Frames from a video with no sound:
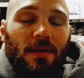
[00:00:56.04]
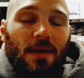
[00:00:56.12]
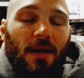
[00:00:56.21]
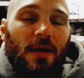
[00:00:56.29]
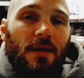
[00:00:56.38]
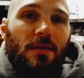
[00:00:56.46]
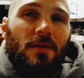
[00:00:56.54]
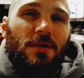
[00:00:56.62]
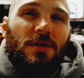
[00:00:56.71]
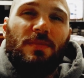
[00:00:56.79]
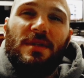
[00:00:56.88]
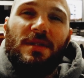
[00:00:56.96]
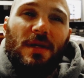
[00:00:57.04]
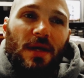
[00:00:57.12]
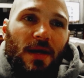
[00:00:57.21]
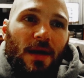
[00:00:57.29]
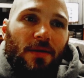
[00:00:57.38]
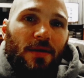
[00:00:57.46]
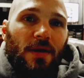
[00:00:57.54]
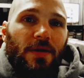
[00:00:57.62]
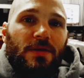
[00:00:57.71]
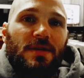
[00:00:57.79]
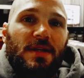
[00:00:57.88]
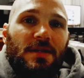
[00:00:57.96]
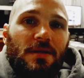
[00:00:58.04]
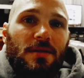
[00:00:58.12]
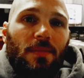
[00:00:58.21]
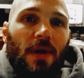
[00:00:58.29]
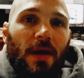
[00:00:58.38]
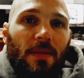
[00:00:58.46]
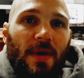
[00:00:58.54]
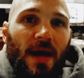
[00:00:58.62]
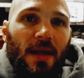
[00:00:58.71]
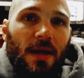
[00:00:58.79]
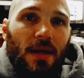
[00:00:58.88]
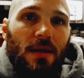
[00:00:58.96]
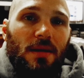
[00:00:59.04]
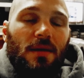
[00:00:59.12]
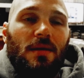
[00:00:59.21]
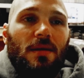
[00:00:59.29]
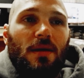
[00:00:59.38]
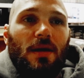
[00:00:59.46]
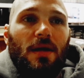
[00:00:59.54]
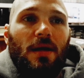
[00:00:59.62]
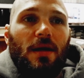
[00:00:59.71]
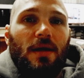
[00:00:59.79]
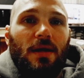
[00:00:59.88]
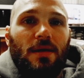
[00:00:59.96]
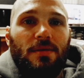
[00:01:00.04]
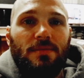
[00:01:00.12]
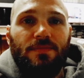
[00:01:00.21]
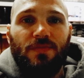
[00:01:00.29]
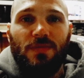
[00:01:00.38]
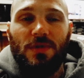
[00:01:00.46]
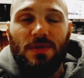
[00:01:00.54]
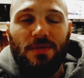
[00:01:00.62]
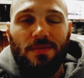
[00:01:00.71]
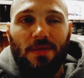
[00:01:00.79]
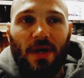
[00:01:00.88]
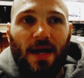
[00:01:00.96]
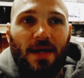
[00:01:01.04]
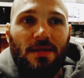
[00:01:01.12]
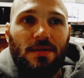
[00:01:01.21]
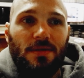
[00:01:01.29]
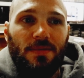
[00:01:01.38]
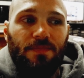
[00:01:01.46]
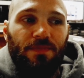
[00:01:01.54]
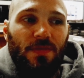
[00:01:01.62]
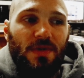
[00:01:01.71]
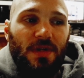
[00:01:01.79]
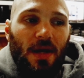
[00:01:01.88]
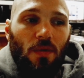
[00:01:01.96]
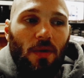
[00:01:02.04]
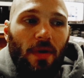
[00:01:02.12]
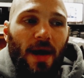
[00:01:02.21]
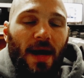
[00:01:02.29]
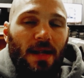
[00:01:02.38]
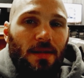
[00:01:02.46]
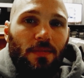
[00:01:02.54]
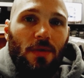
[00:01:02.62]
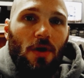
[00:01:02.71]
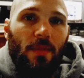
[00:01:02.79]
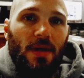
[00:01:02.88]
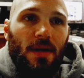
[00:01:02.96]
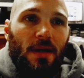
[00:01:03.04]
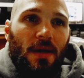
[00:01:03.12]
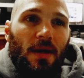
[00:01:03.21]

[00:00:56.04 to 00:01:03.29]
yeah, just be seeing how it goes, easing the body back in. Uh, just, I guess, seeing where we're at at the moment.